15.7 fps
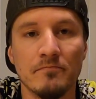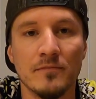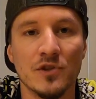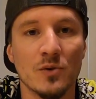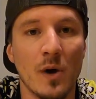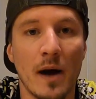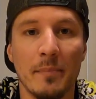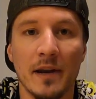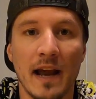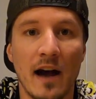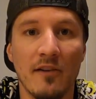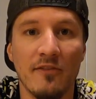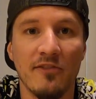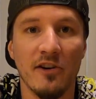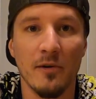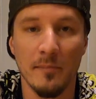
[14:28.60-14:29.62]
Swap it
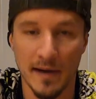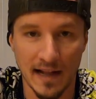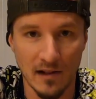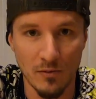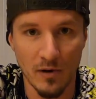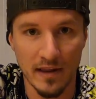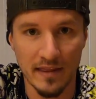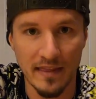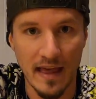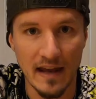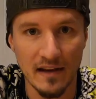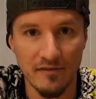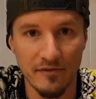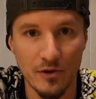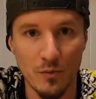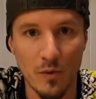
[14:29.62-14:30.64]
out for a metal one then
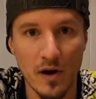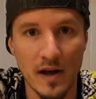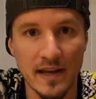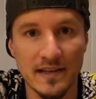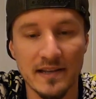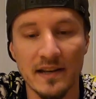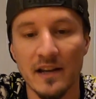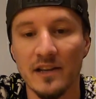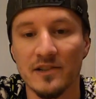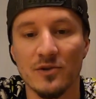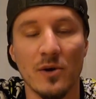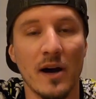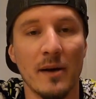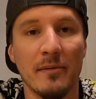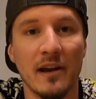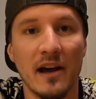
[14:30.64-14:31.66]
if you want.
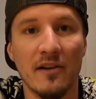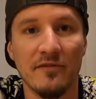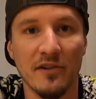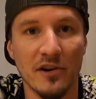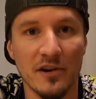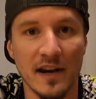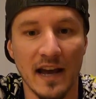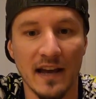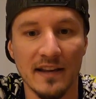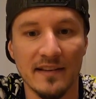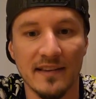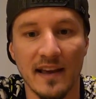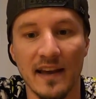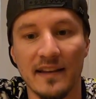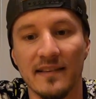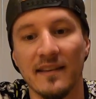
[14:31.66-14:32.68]
Swap it out for your night
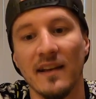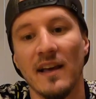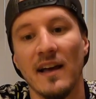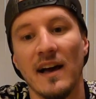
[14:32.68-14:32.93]
sights.